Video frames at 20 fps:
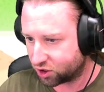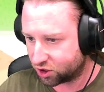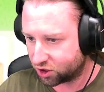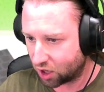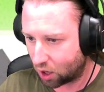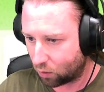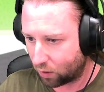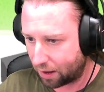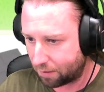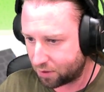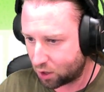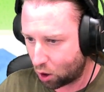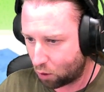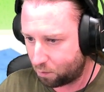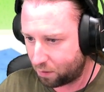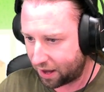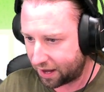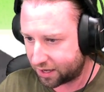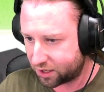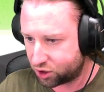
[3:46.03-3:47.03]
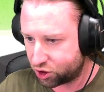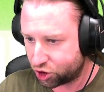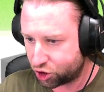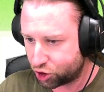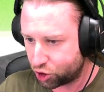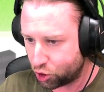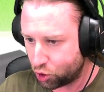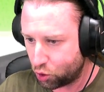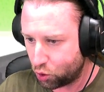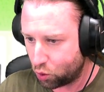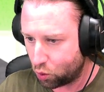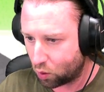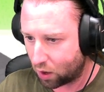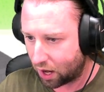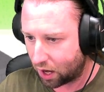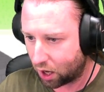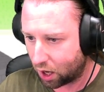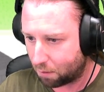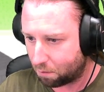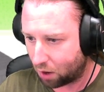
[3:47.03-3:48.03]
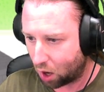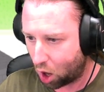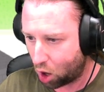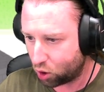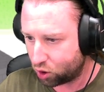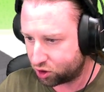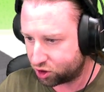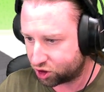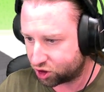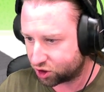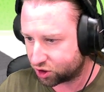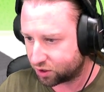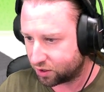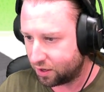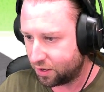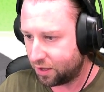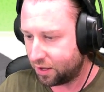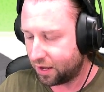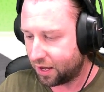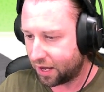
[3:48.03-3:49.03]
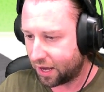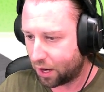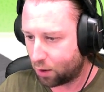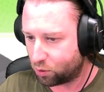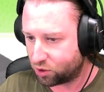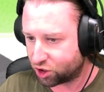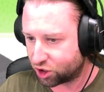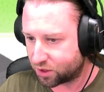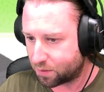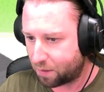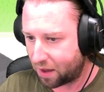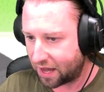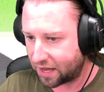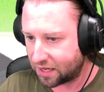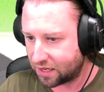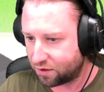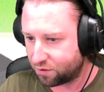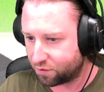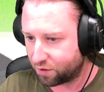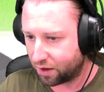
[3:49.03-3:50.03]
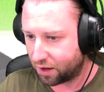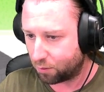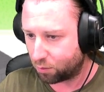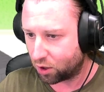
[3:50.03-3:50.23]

So let me go back to ROBLOX, which is the paving.